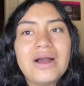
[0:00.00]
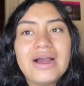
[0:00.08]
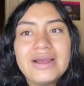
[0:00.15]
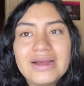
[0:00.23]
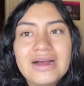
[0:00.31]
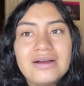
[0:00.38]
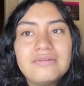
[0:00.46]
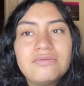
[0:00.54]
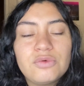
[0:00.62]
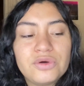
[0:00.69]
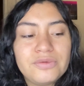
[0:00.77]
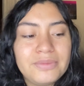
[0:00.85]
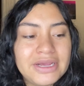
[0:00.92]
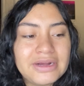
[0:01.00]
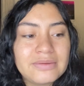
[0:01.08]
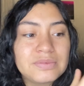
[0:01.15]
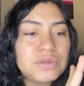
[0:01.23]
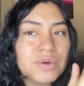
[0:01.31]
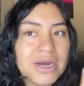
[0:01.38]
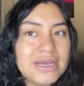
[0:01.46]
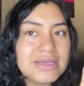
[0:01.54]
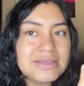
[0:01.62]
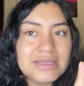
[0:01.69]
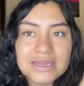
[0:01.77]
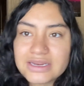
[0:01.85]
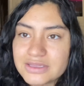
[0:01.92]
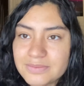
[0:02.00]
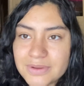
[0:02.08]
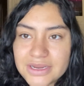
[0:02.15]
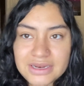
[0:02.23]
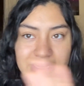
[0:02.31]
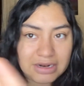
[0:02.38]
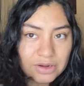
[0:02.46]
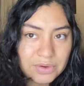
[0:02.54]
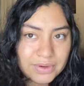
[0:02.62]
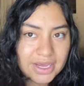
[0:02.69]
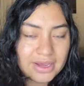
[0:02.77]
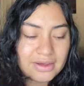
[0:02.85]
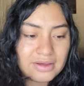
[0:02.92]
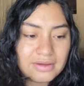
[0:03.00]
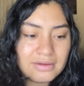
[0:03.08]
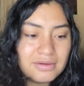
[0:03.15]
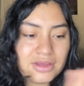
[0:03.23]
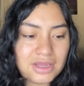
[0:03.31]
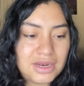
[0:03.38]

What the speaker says: I have worn makeup twice and it's been okay. You